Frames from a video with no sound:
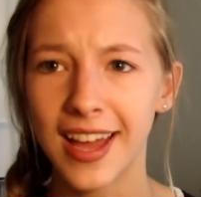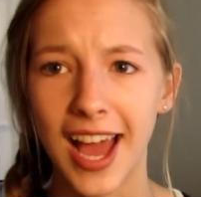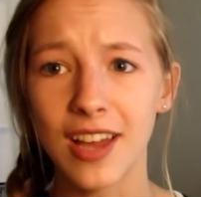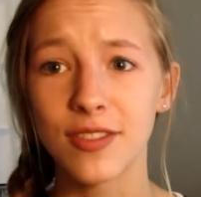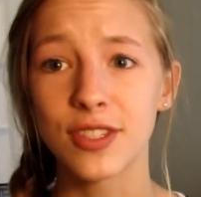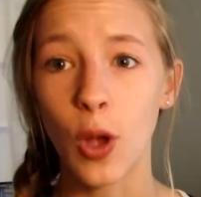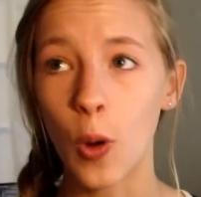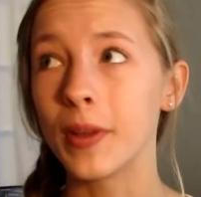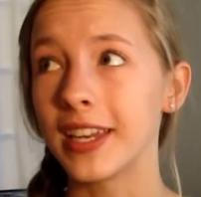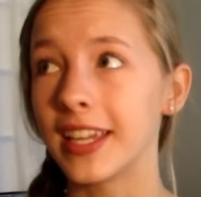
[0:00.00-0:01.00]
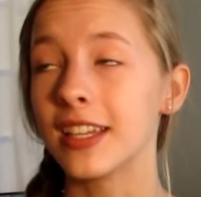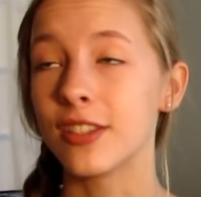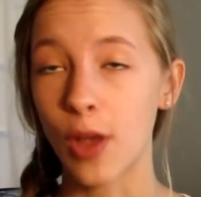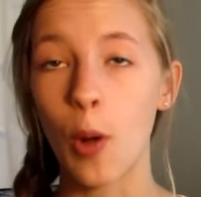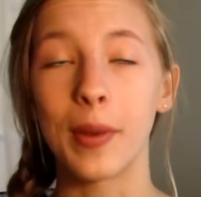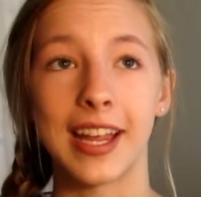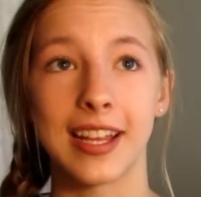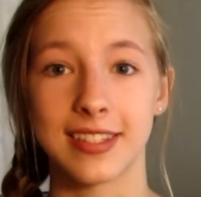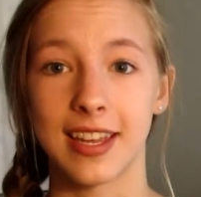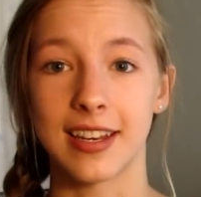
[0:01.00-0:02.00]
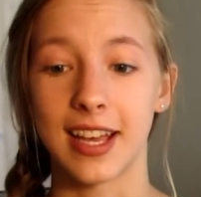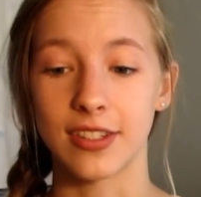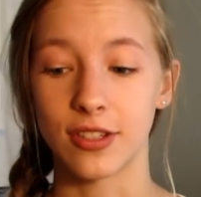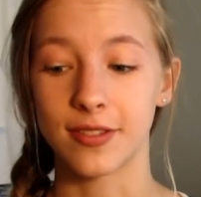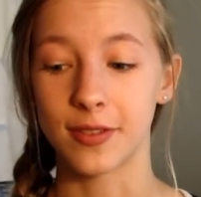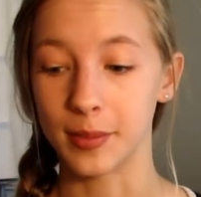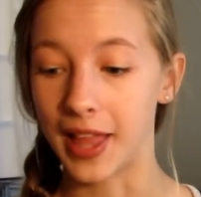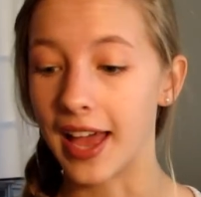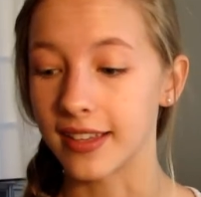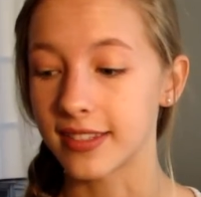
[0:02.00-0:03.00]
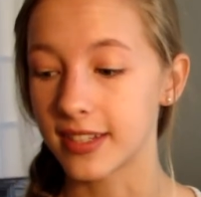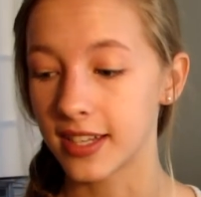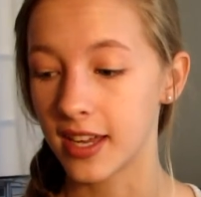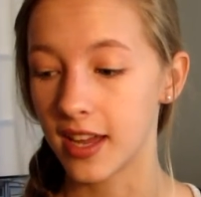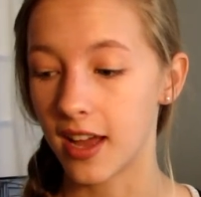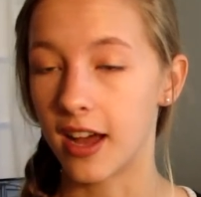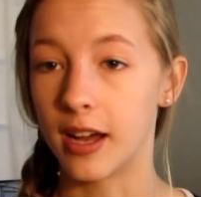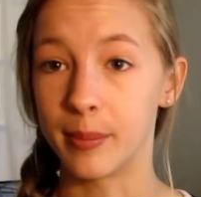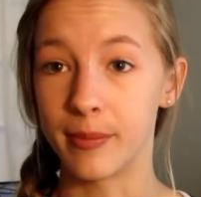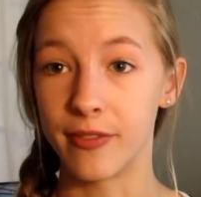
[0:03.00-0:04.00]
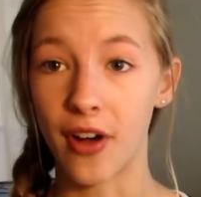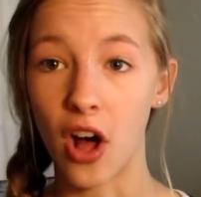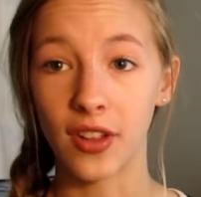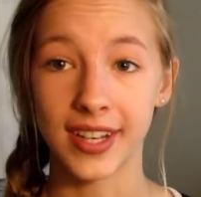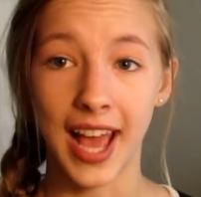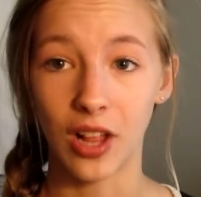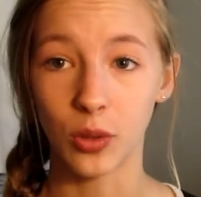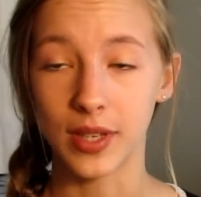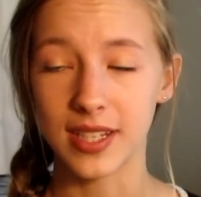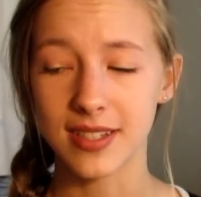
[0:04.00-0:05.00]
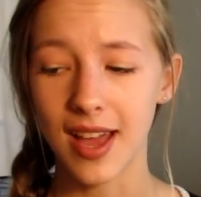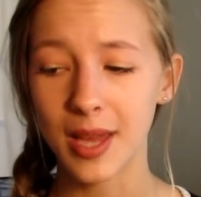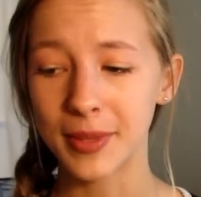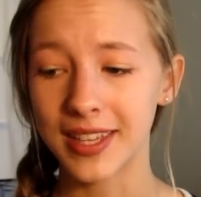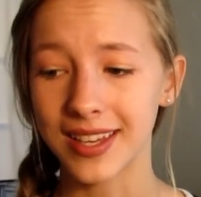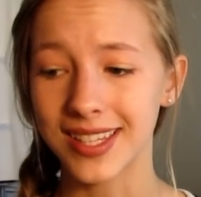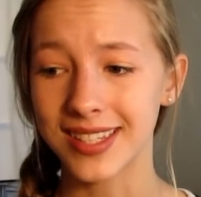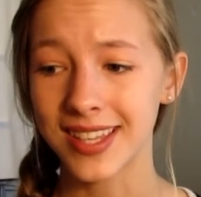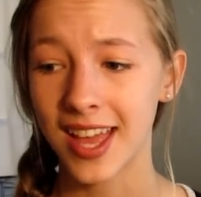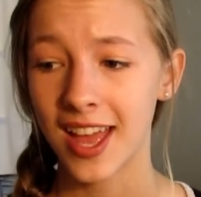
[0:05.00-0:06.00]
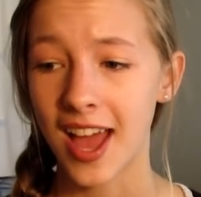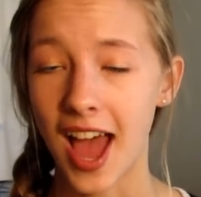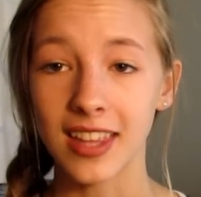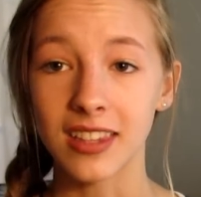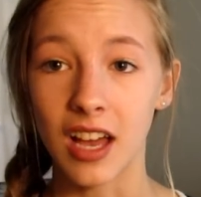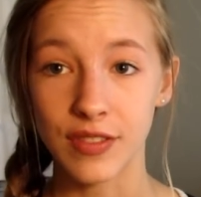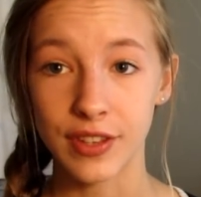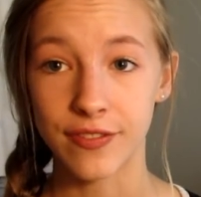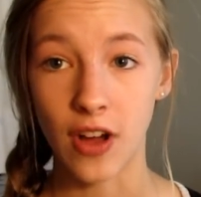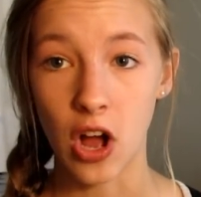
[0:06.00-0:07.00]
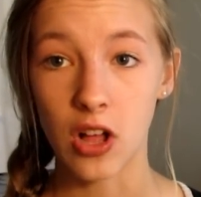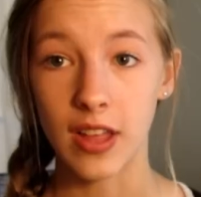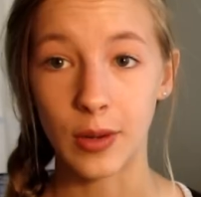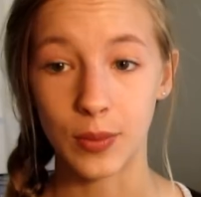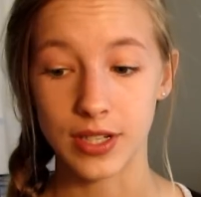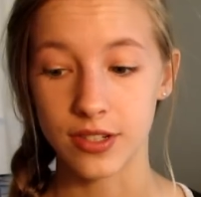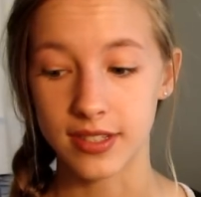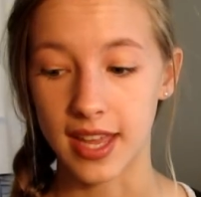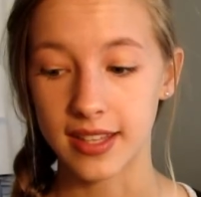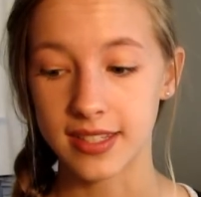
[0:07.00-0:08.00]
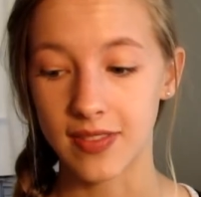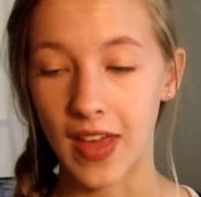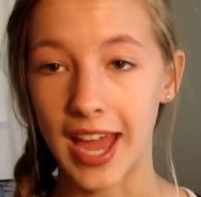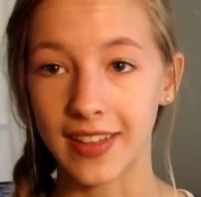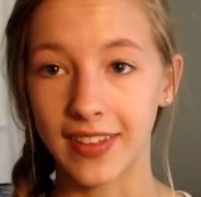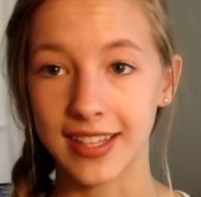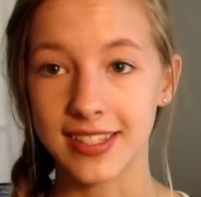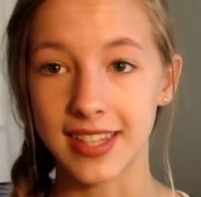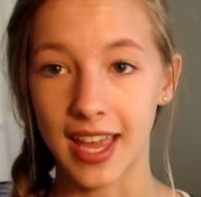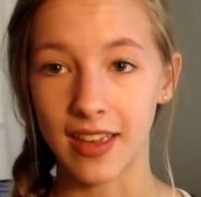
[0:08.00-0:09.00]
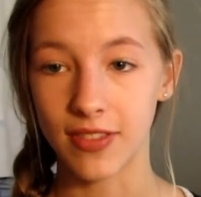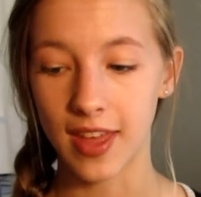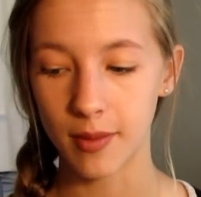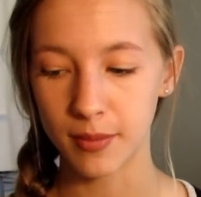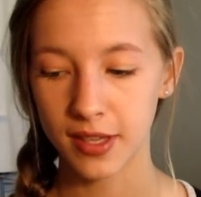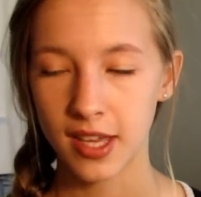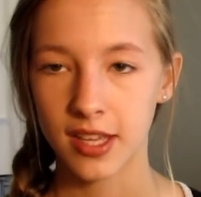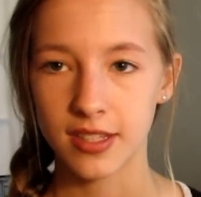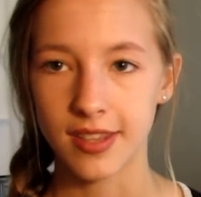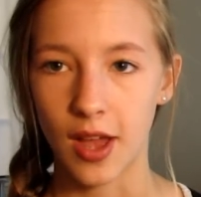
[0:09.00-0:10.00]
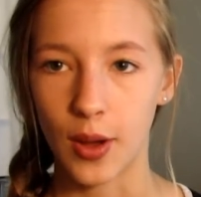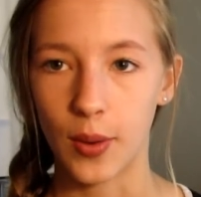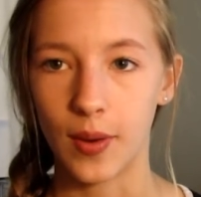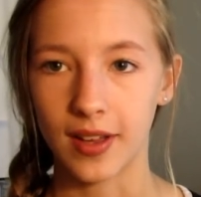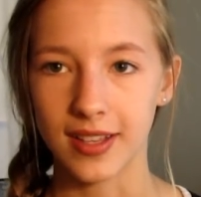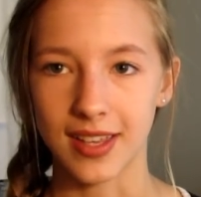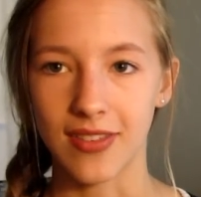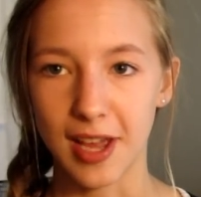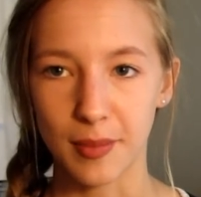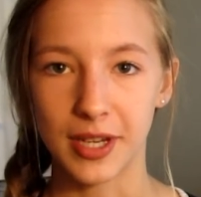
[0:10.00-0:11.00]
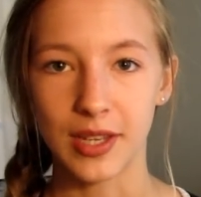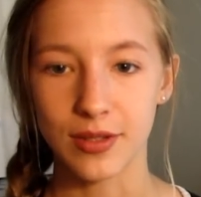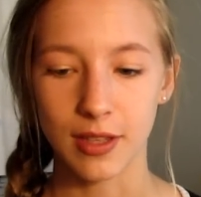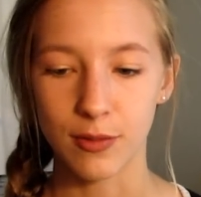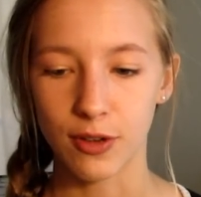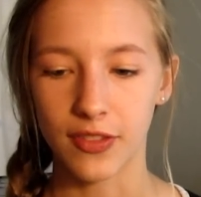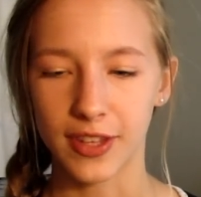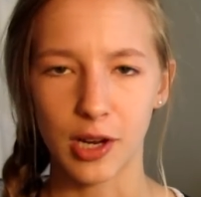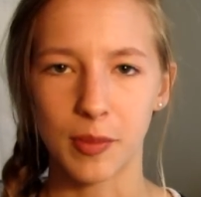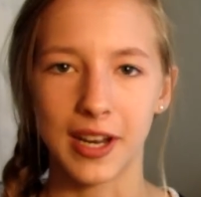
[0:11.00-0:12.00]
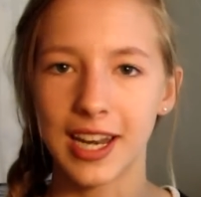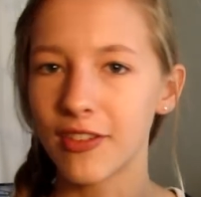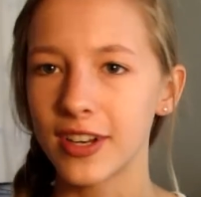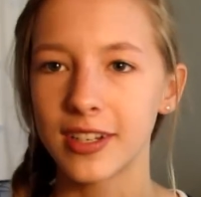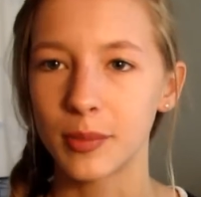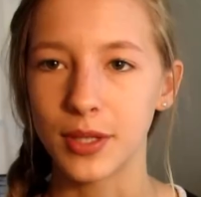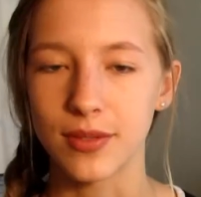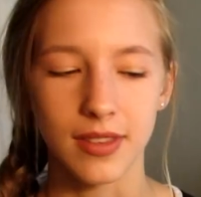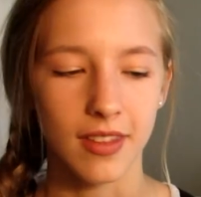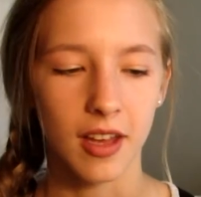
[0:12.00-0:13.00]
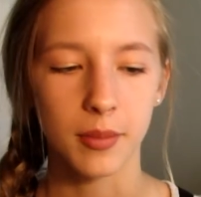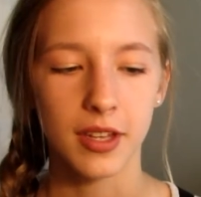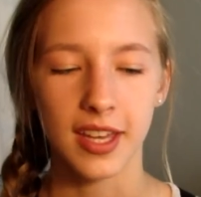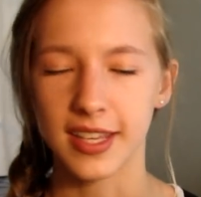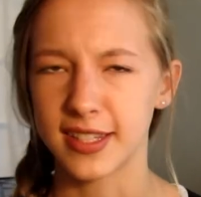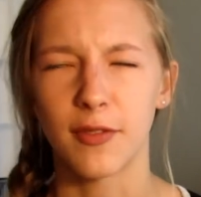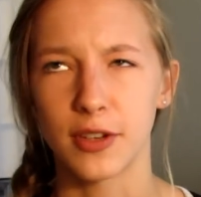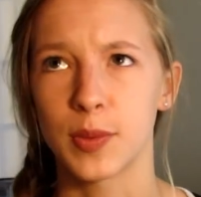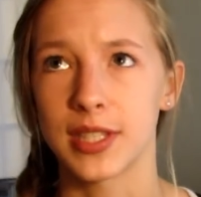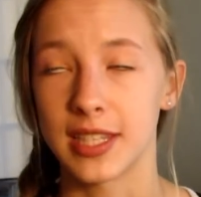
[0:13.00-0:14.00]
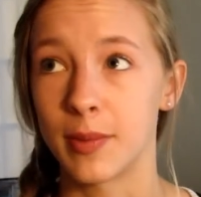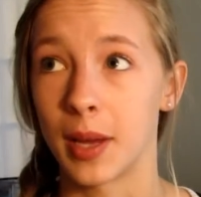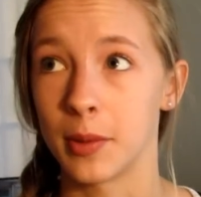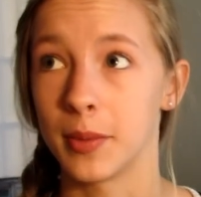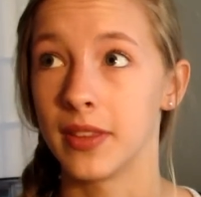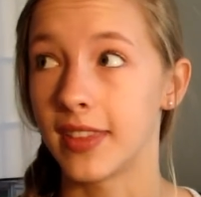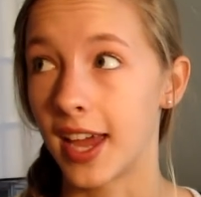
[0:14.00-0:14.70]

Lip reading: I have so many hand sanitizers from last fall and Halloween time because I love the fall and winter scents that I like save them, so because I think I'm going to use them throughout the year, but I never end up using them except for Twisted Peppermint.